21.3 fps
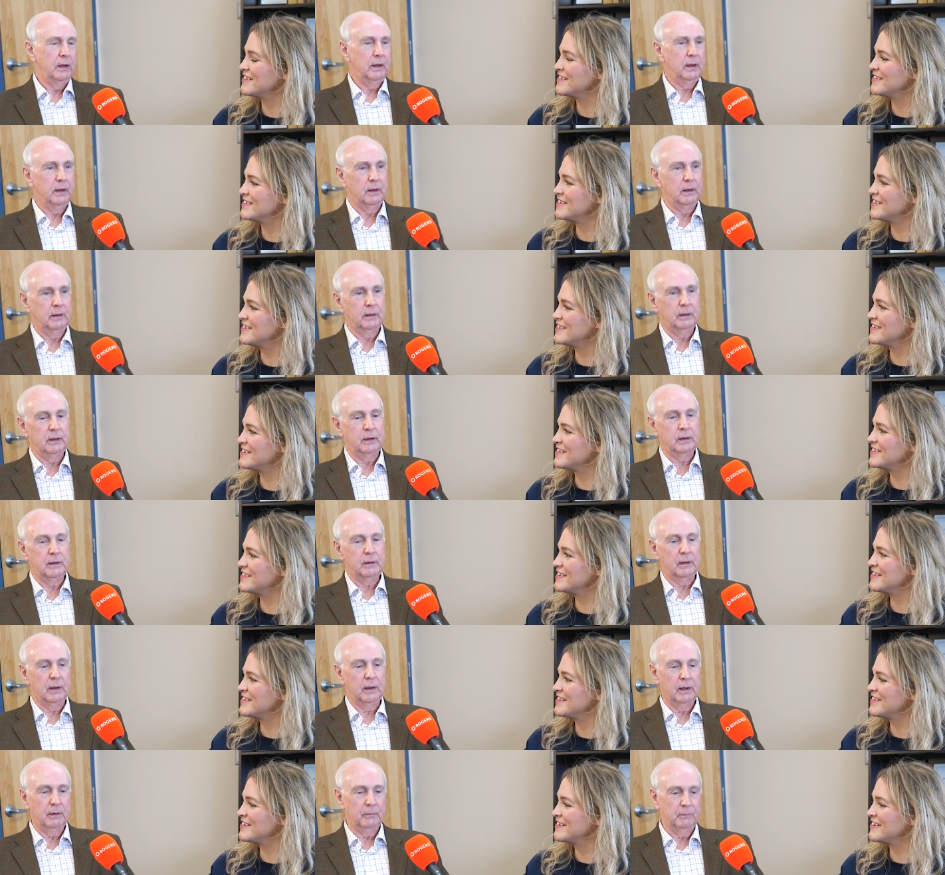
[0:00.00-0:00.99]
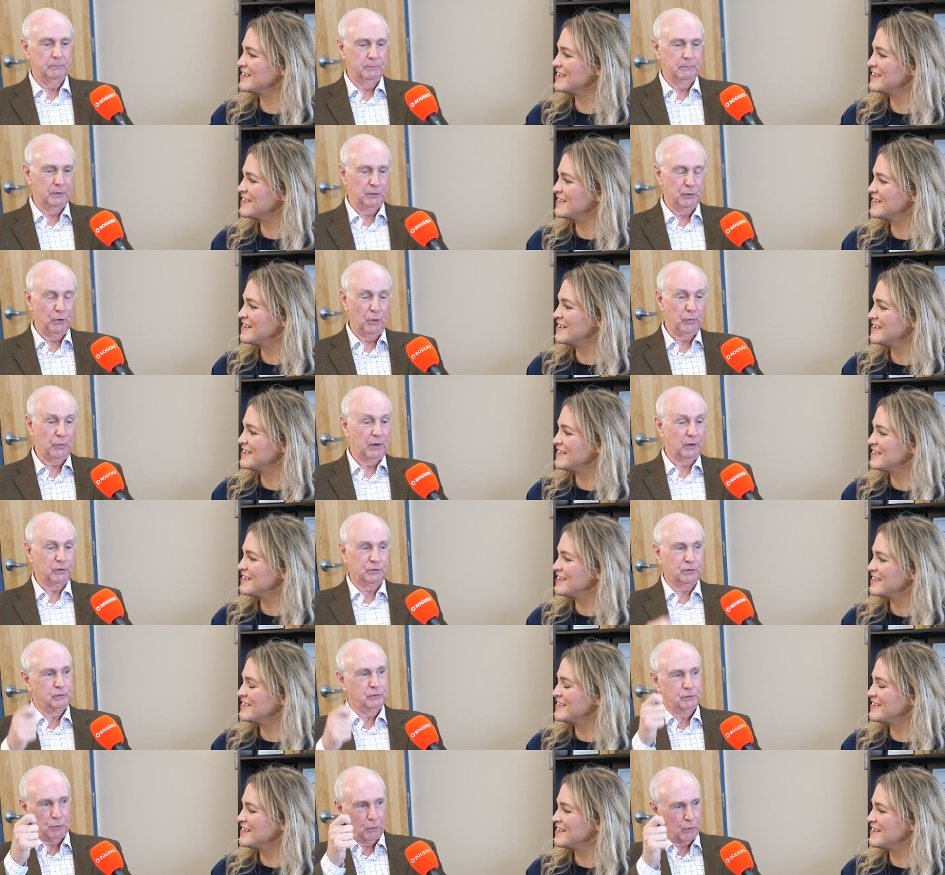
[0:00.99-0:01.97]
Speaker 1: in the, uh, you know, the
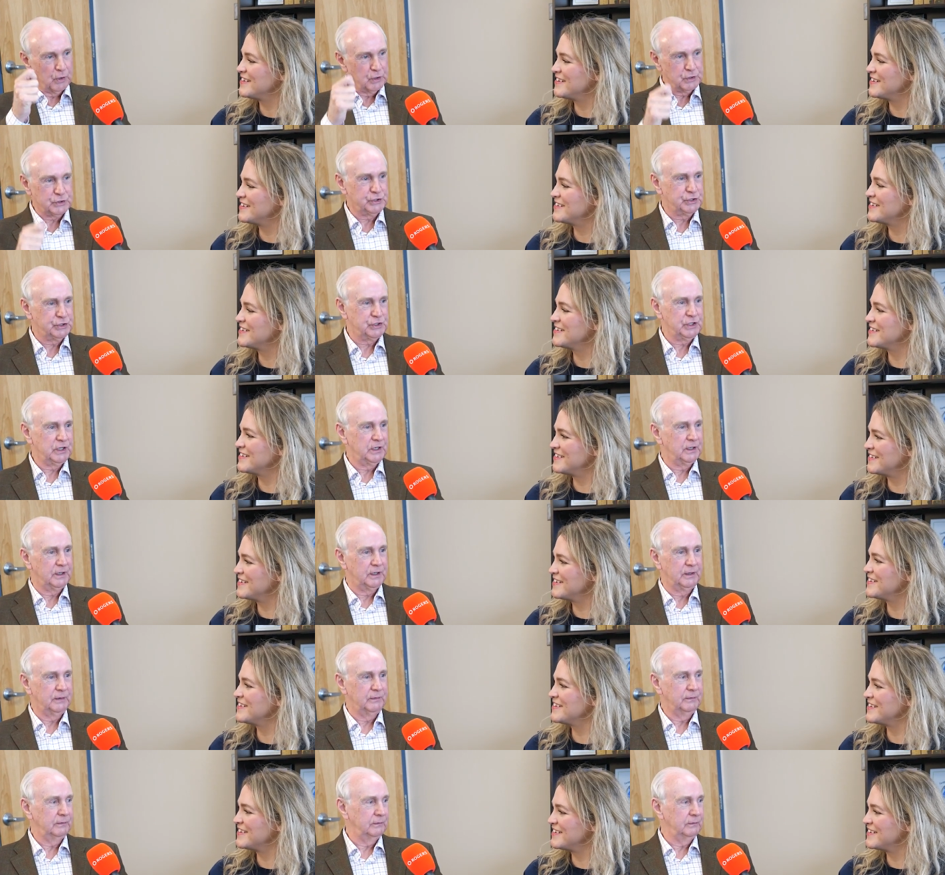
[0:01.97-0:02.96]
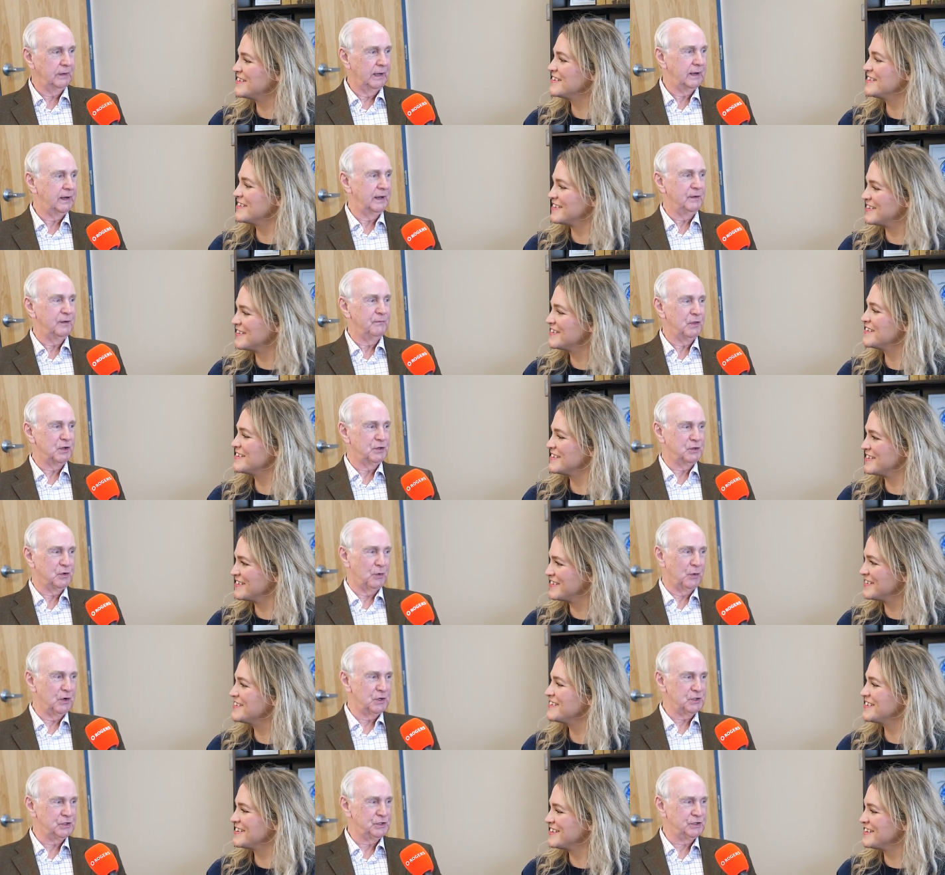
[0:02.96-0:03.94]
torch, uh, lighting of the
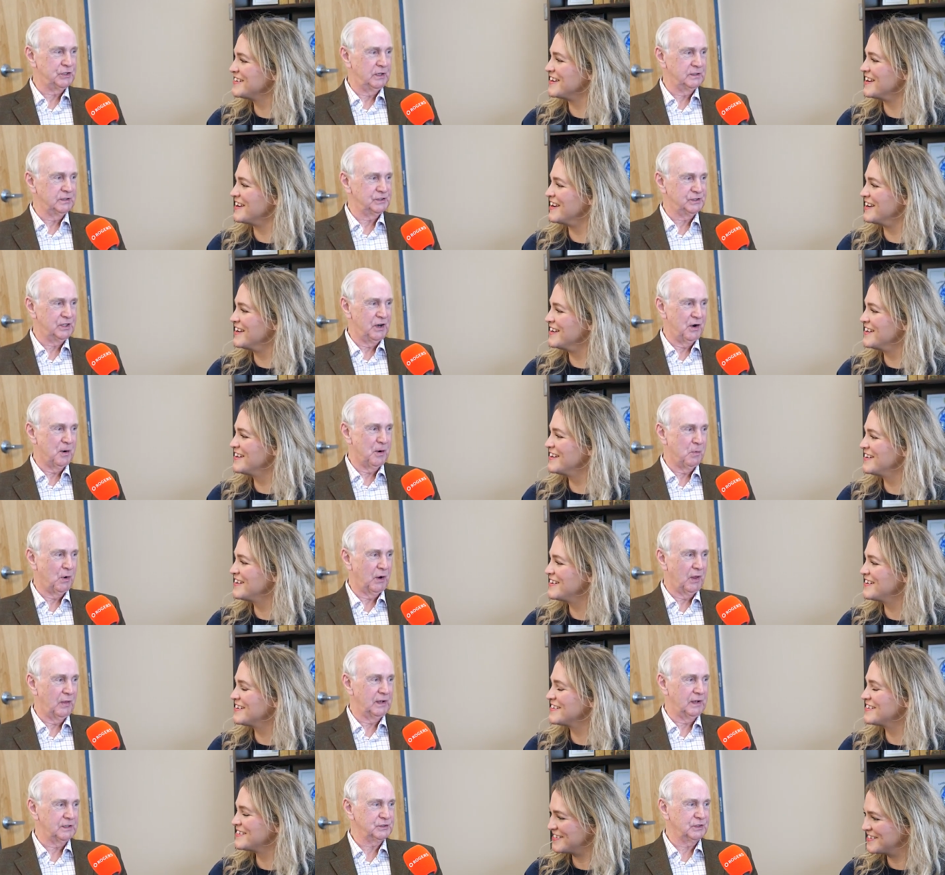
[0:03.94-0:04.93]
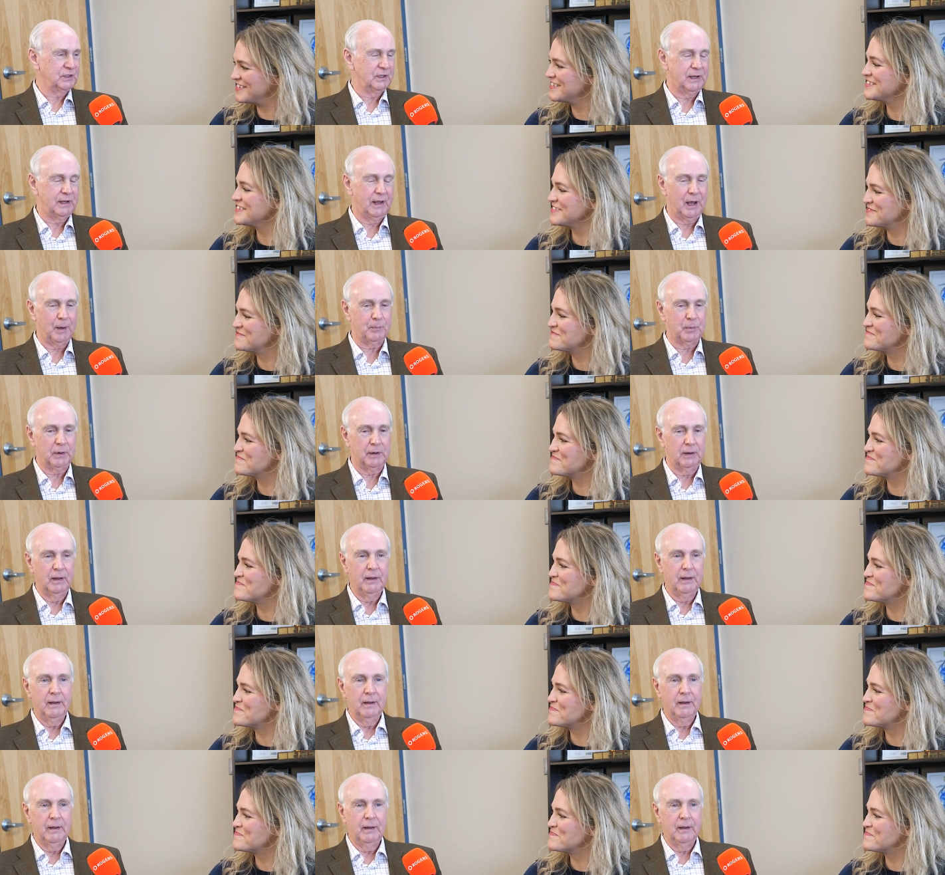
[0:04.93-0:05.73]
torch uh, ceremony that's going to happen.